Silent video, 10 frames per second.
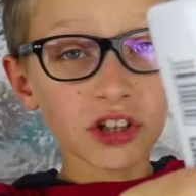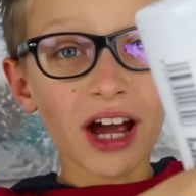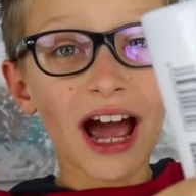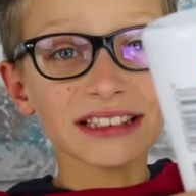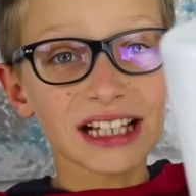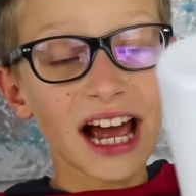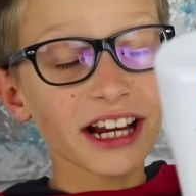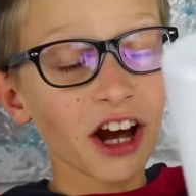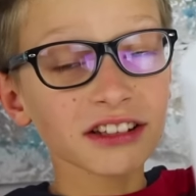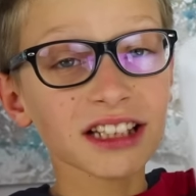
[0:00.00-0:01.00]
so guys,
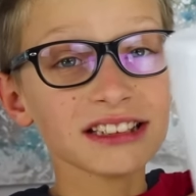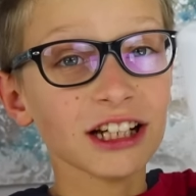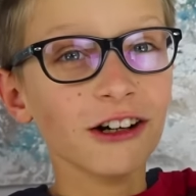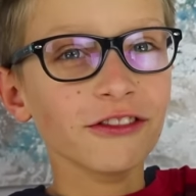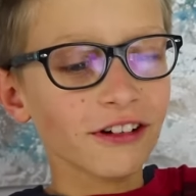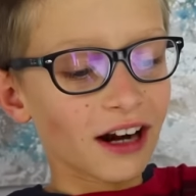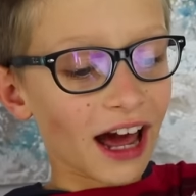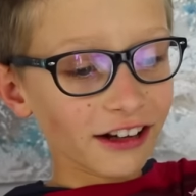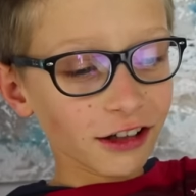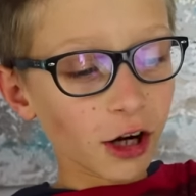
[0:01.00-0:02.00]
I got the silver.
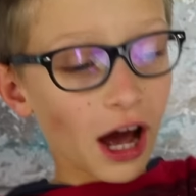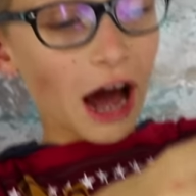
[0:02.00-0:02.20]
I don't know